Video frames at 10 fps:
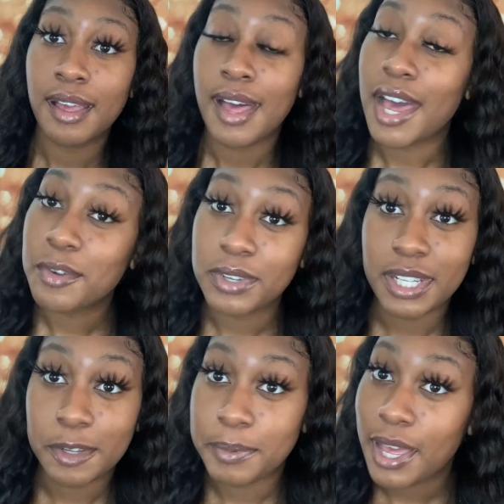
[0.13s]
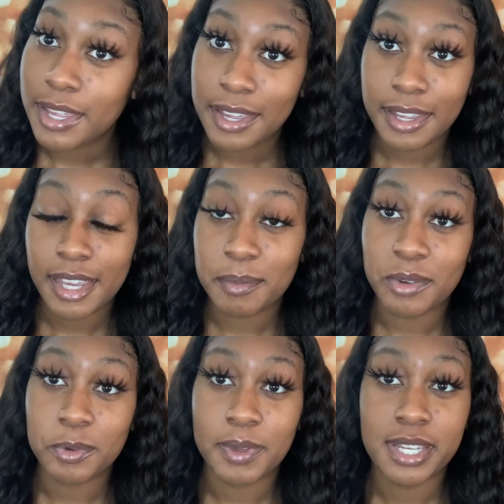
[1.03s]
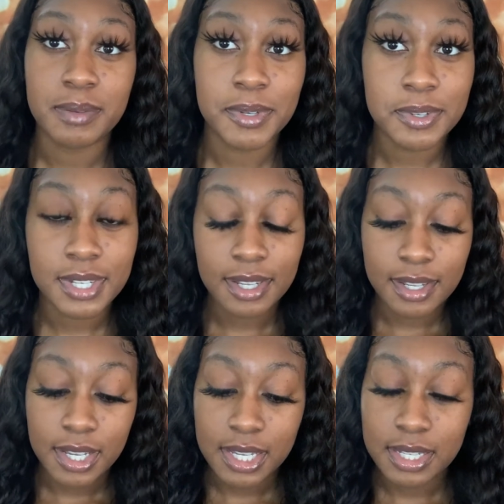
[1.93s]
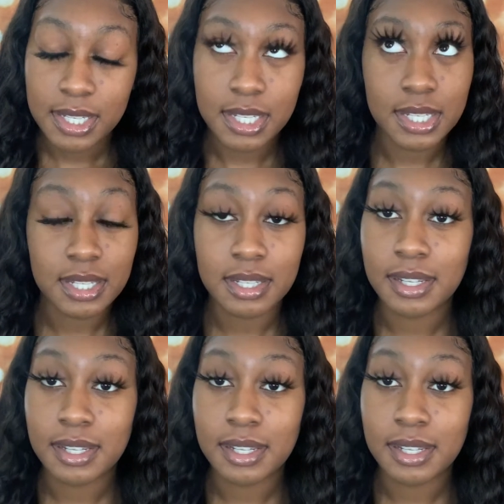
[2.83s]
I really hope y'all can't hear my roommate's music because